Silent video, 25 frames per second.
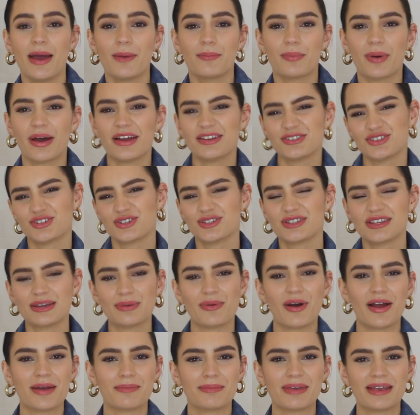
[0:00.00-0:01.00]
But do you see
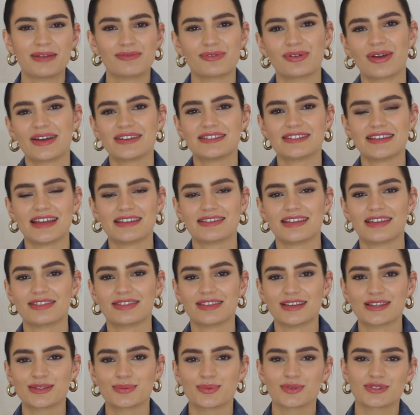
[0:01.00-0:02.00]
what I mean when I said that
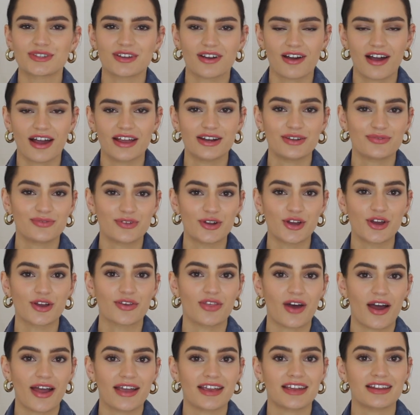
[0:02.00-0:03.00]
this was the kind of look
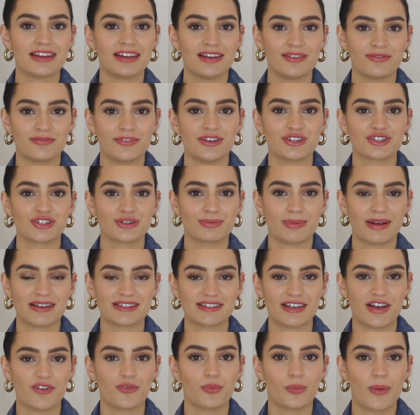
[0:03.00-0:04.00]
that I can envision
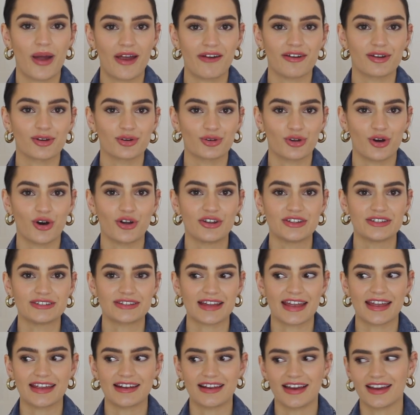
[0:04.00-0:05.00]
myself wearing on holiday?